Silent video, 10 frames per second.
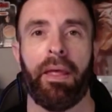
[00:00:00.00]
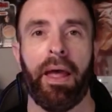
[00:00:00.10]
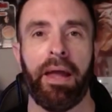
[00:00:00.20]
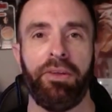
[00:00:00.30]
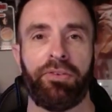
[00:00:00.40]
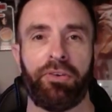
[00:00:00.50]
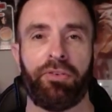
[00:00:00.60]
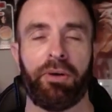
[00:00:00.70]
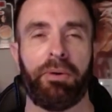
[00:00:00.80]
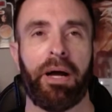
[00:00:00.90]
and he starts
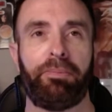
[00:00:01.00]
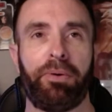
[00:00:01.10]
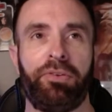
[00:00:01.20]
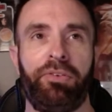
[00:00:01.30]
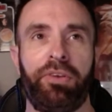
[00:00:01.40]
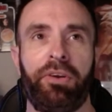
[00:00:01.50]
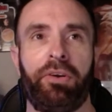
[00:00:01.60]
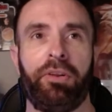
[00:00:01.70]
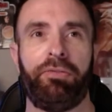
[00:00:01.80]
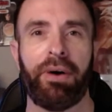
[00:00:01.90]
talking about Operation Cinder
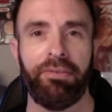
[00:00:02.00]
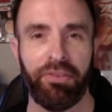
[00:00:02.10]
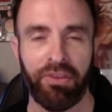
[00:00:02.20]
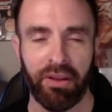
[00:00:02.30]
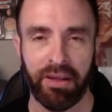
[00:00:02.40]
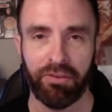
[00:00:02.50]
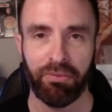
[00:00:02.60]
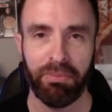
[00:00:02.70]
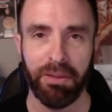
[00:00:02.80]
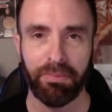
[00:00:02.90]
and the 5,000 to
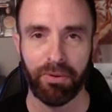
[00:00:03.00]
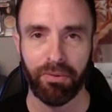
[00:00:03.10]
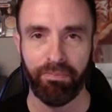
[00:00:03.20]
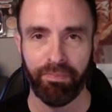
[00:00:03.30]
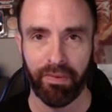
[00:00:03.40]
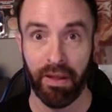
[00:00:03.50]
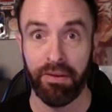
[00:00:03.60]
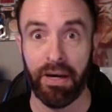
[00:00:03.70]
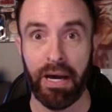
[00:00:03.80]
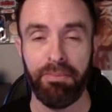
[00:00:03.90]
10,000 people that
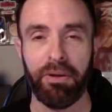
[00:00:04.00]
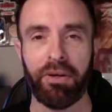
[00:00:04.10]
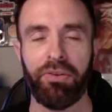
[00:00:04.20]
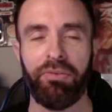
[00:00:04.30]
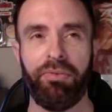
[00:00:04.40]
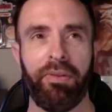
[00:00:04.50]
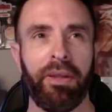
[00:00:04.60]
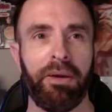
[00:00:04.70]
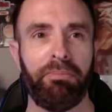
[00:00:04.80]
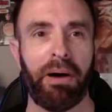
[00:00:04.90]
died because of
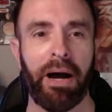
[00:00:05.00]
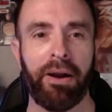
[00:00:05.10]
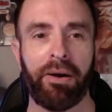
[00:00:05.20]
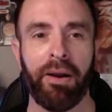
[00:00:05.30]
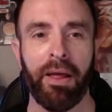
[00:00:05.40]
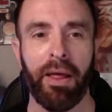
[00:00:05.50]
the Empire,